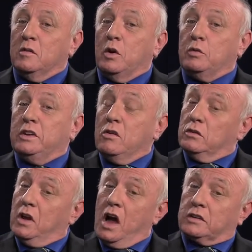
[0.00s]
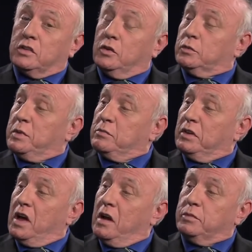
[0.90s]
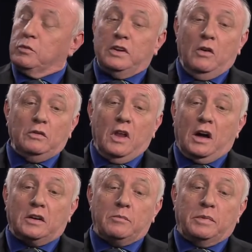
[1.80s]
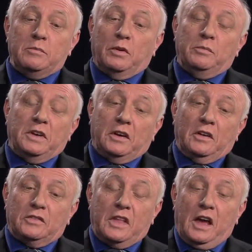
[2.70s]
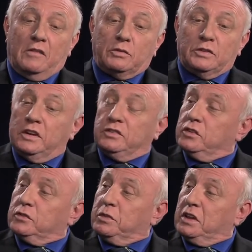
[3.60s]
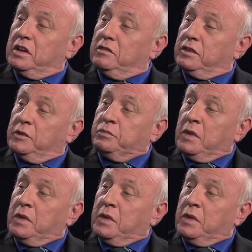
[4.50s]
But we don't lock those people up. We don't lock up people because they have a religious belief.